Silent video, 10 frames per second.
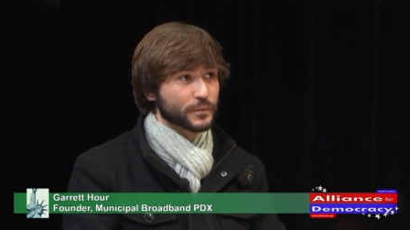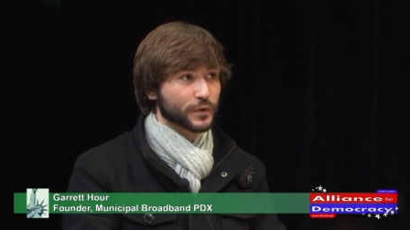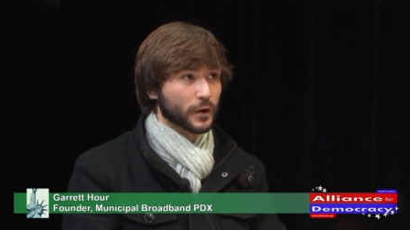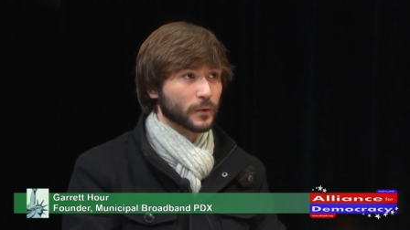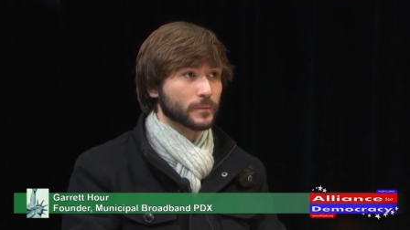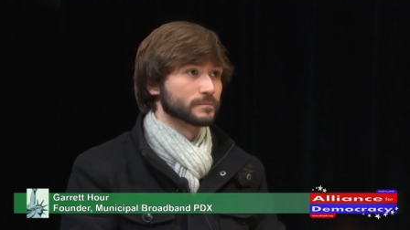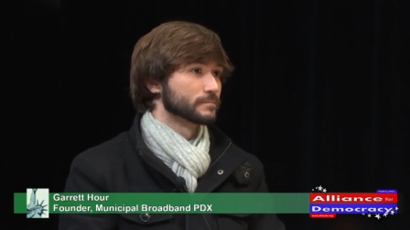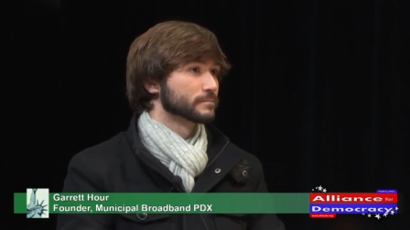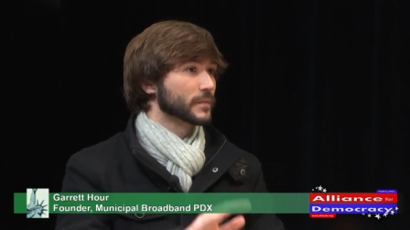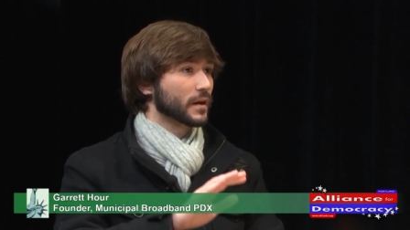So
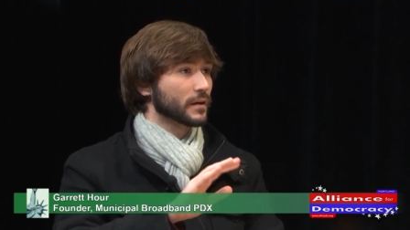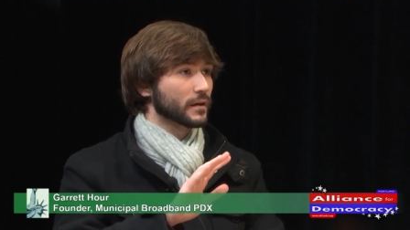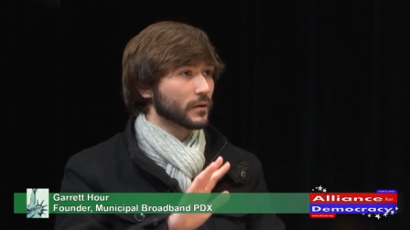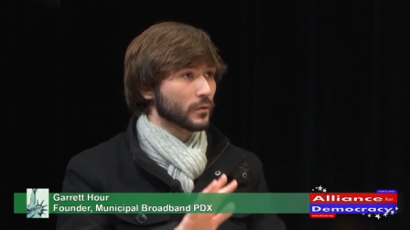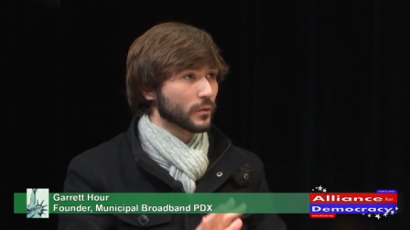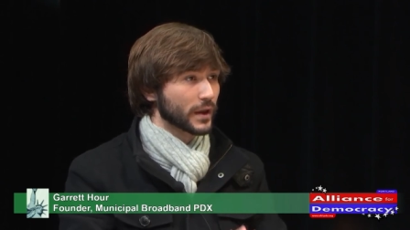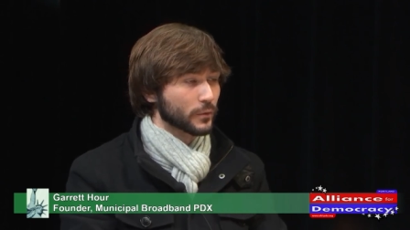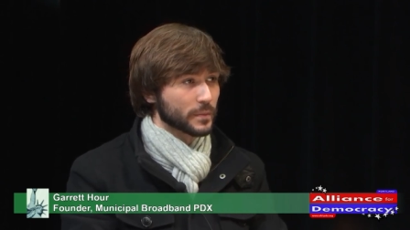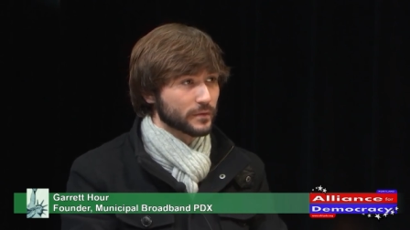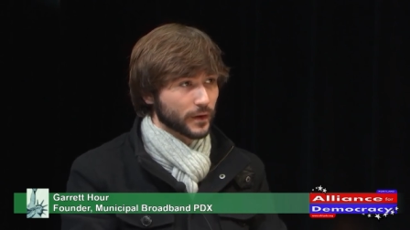it
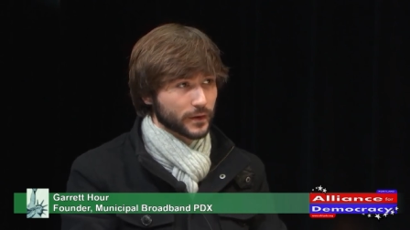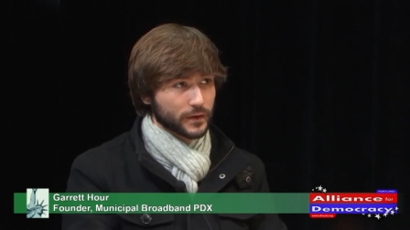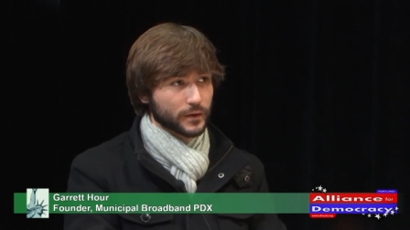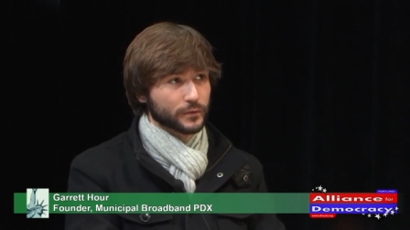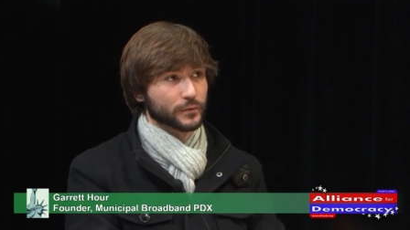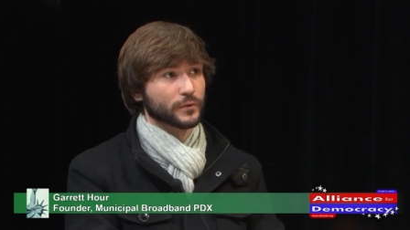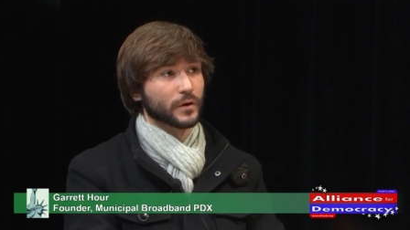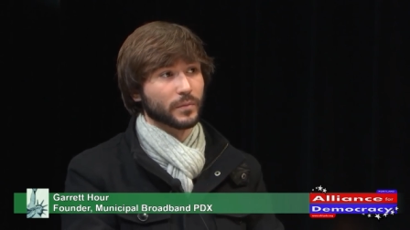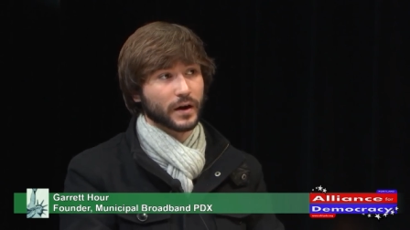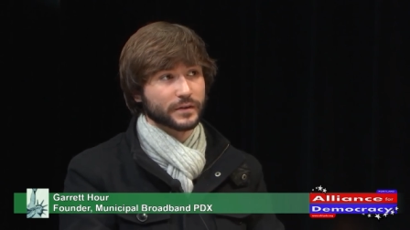would be funded through
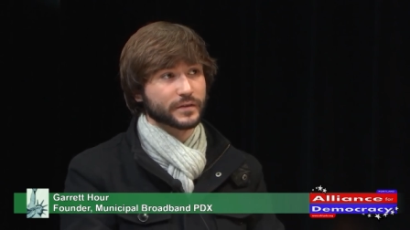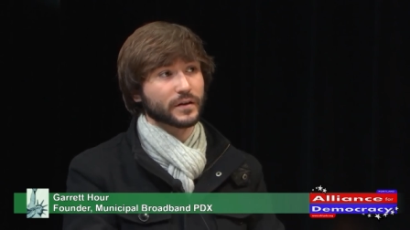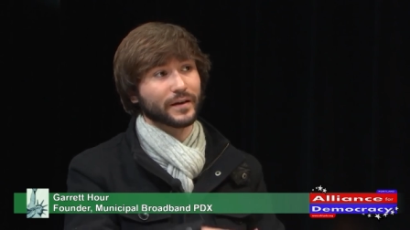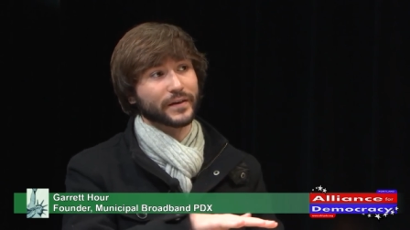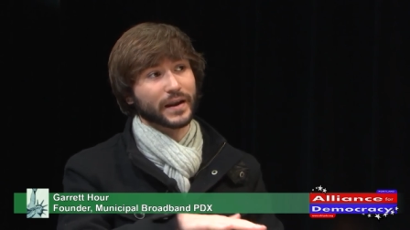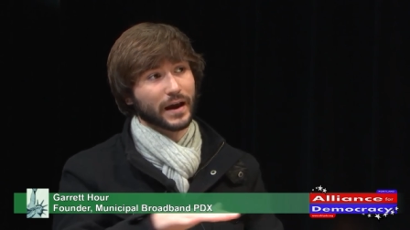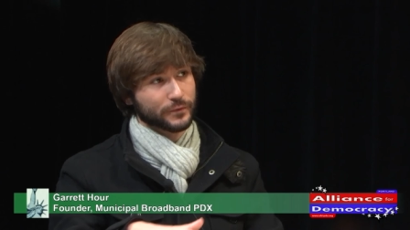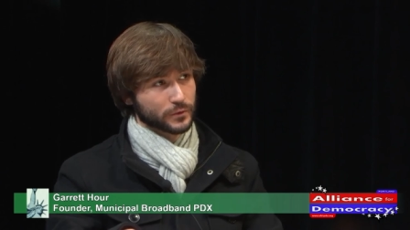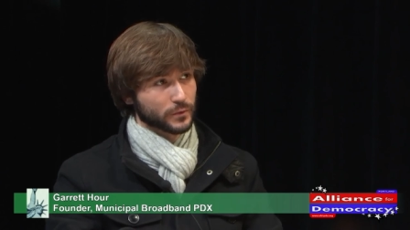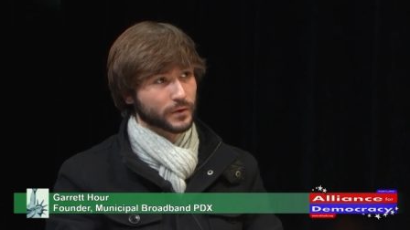a bond sale, and then
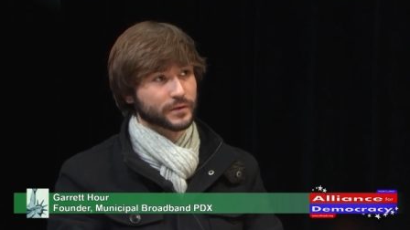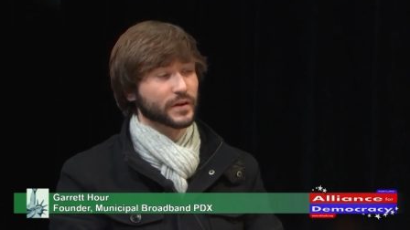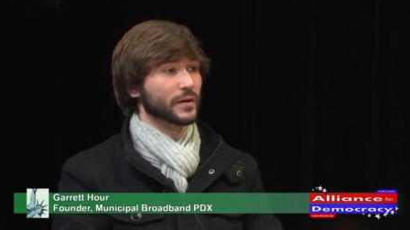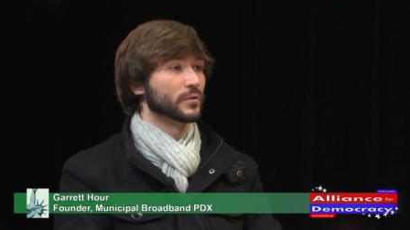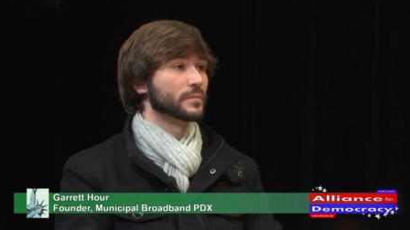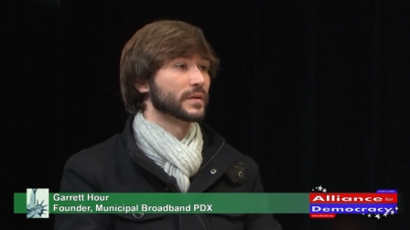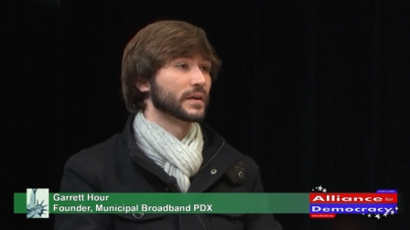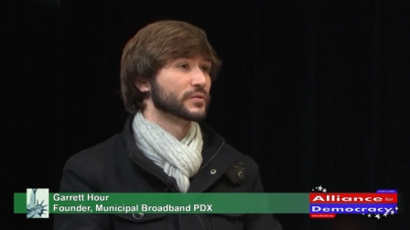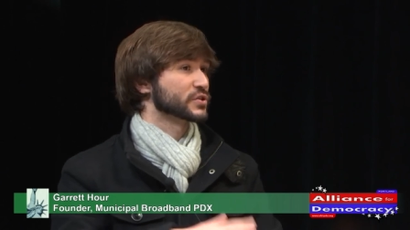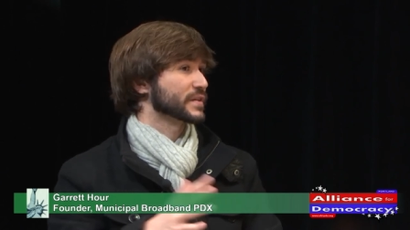afterwards, it would
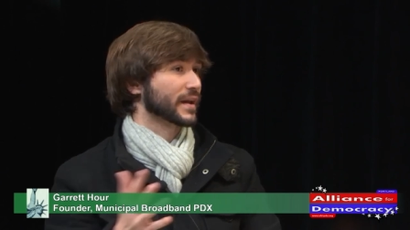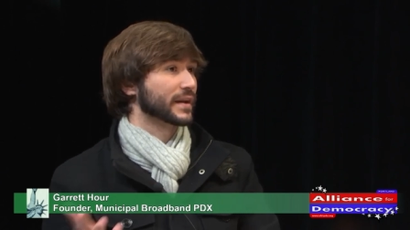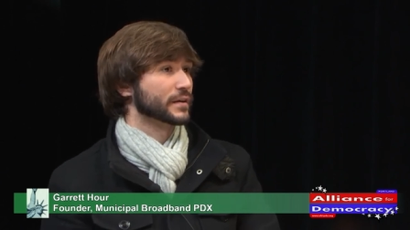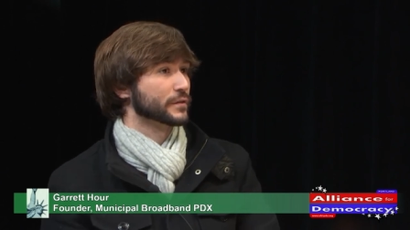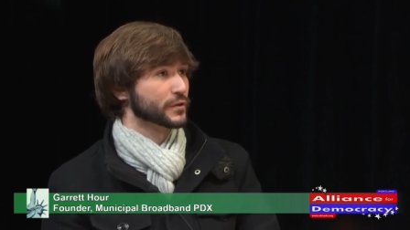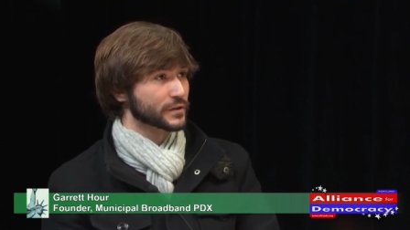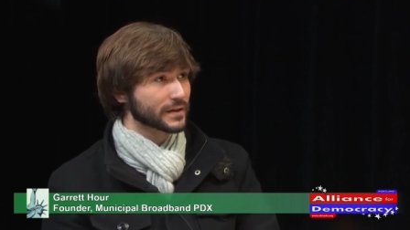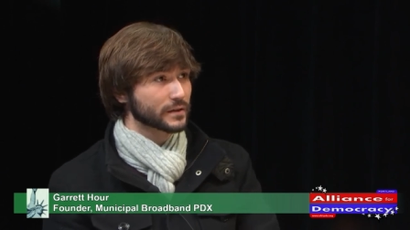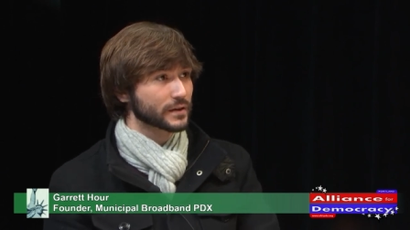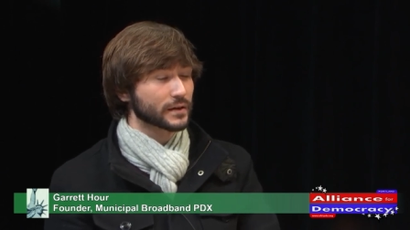be just like any other
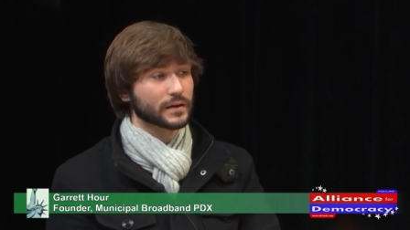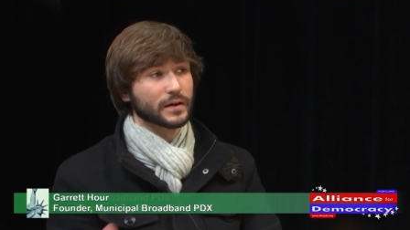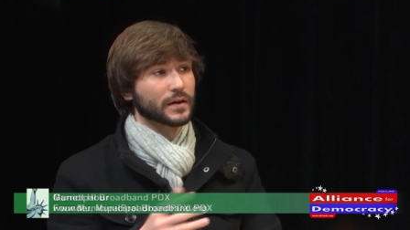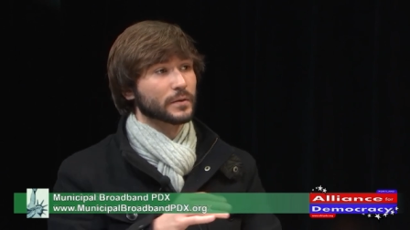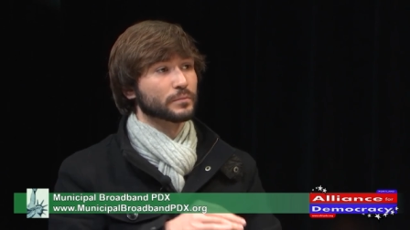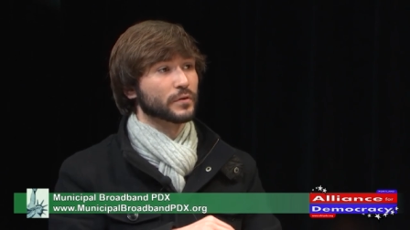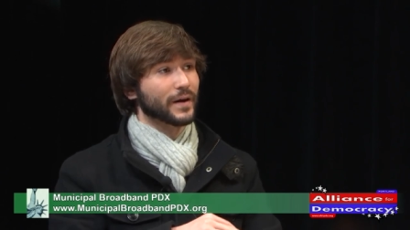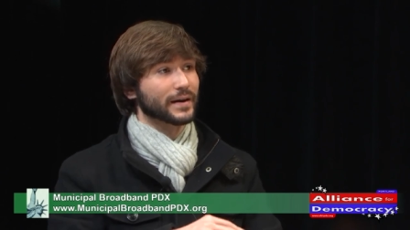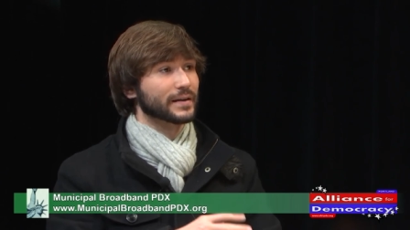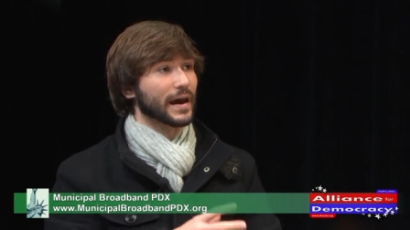utility,
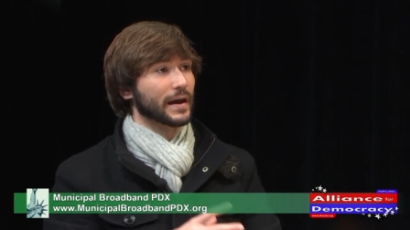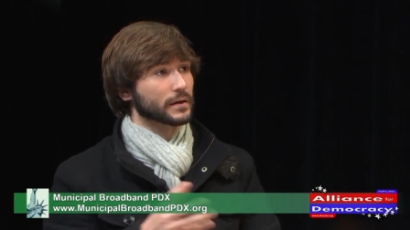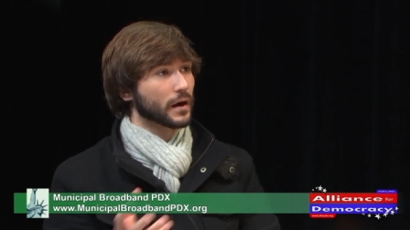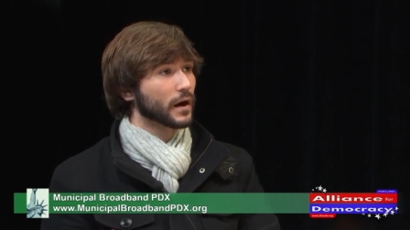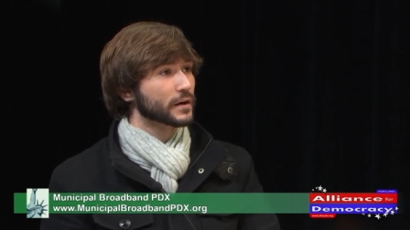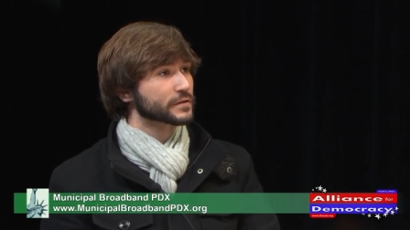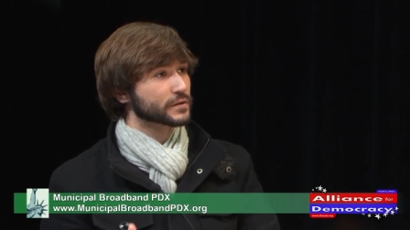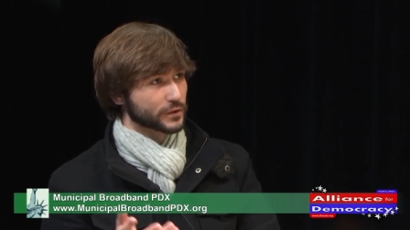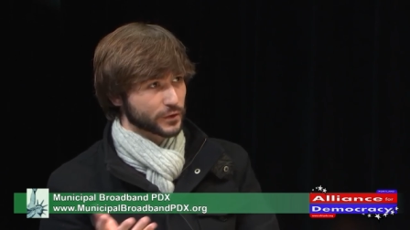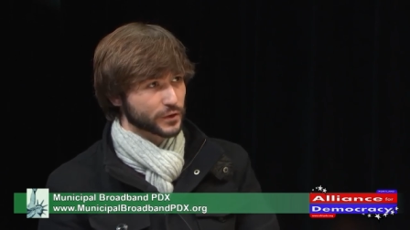provided at
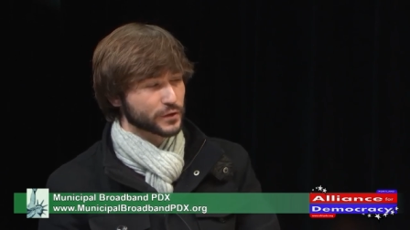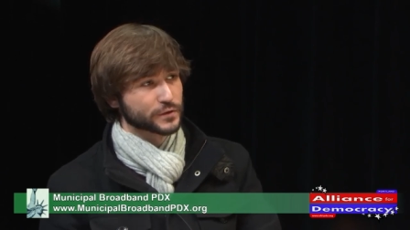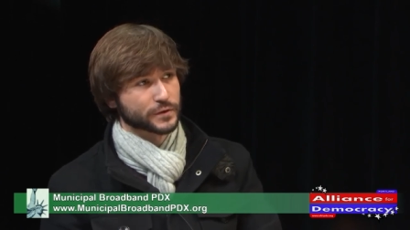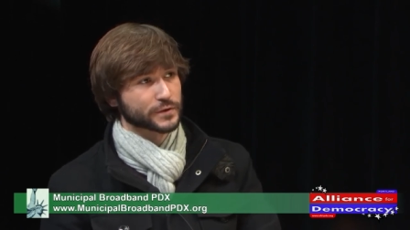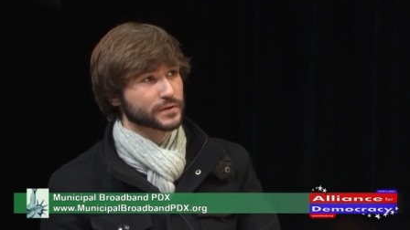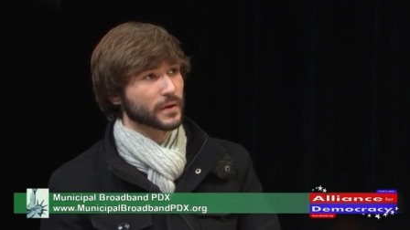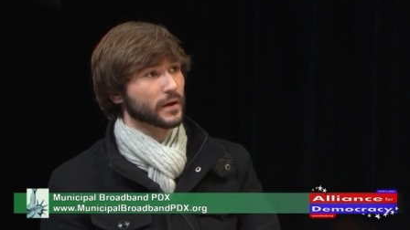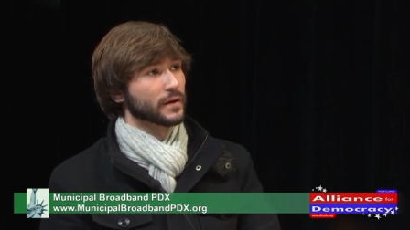cost to users.